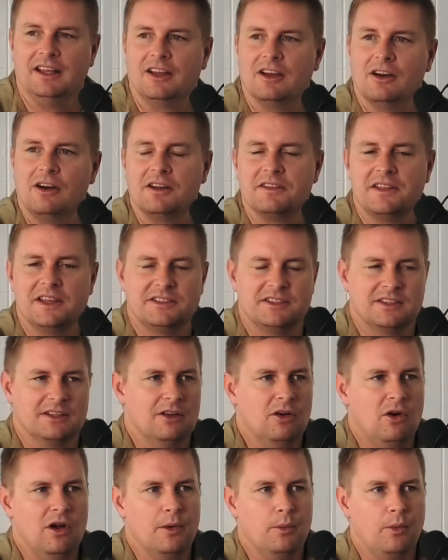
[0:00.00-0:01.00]
oh, there's this
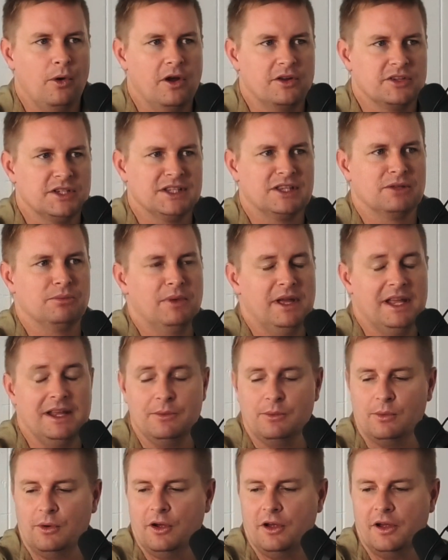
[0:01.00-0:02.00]
guy who works at the
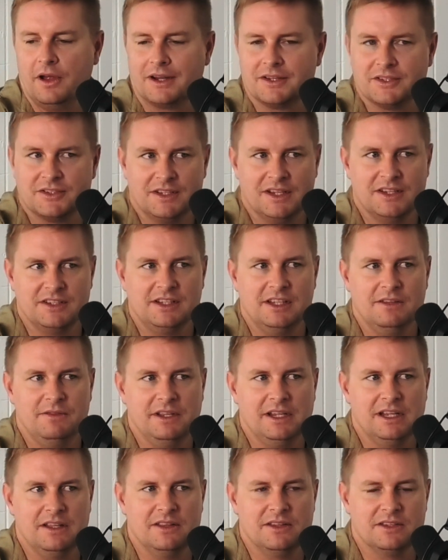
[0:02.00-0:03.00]
meatworks. works. He's
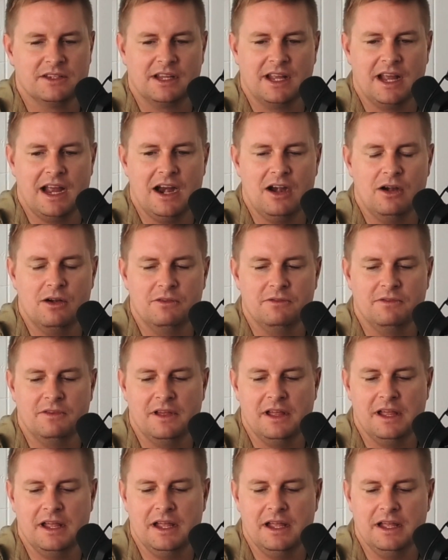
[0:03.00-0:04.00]
living in this
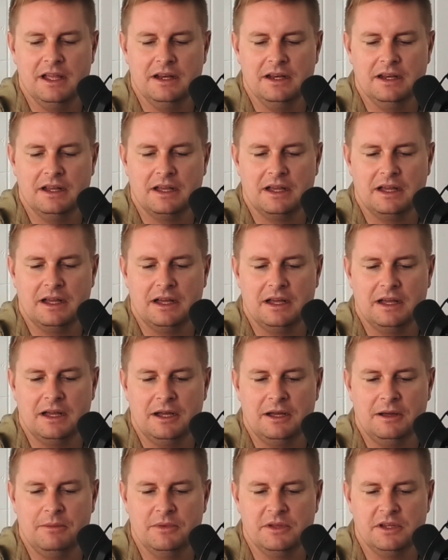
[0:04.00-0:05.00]
caravan,
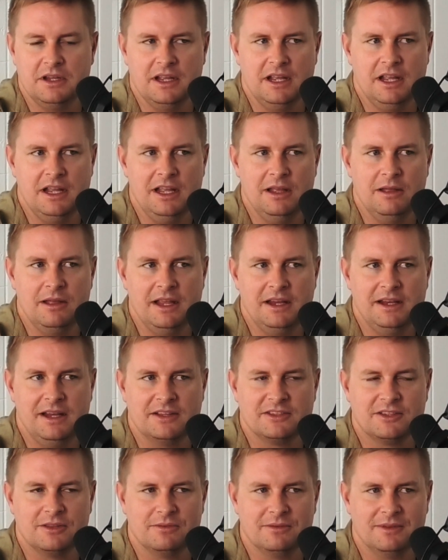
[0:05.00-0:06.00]
um, and you hear he
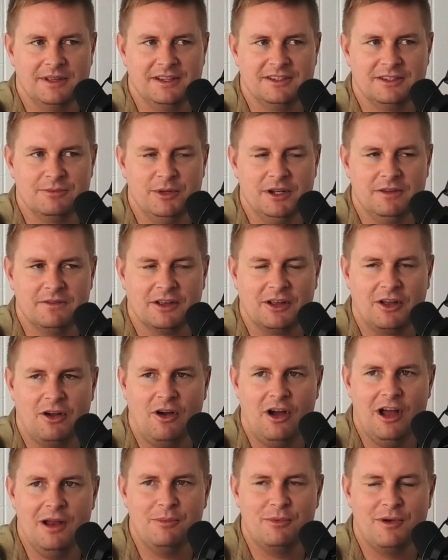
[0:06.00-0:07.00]
does. He's a bit of a
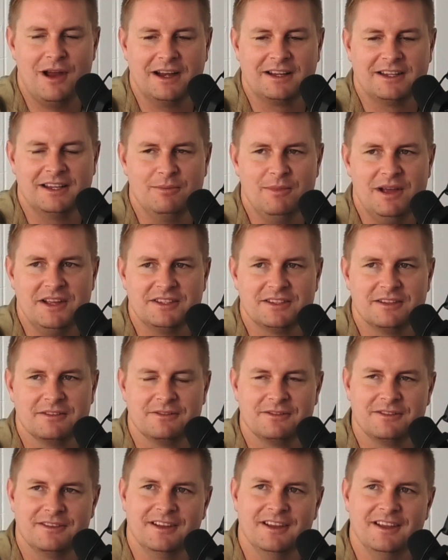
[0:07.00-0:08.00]
chiropractor. He must
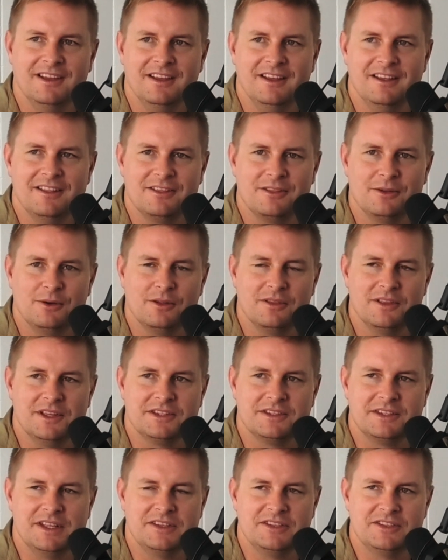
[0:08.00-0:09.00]
have thought
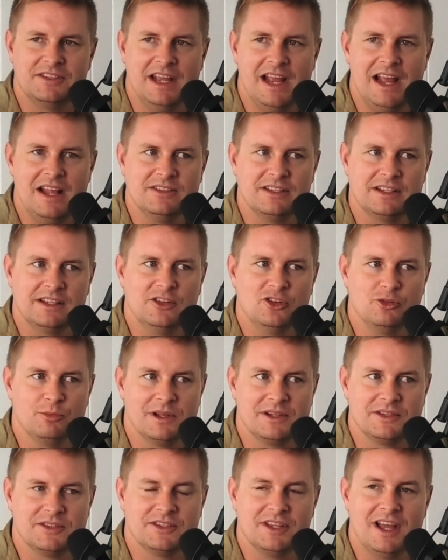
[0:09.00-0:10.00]
this. It sounds a little
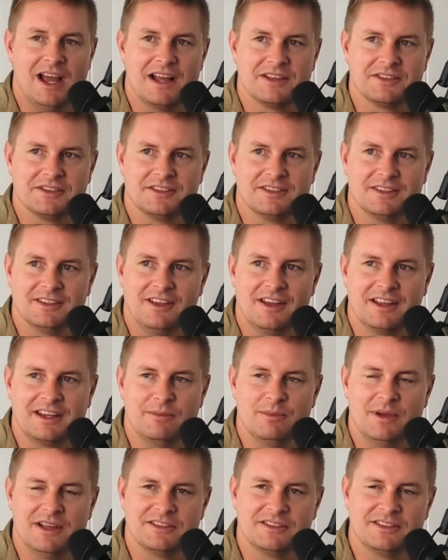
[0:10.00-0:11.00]
bit sus. Like
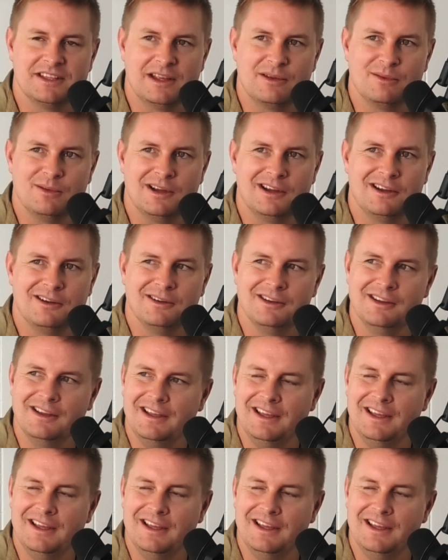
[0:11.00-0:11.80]
you must think, well,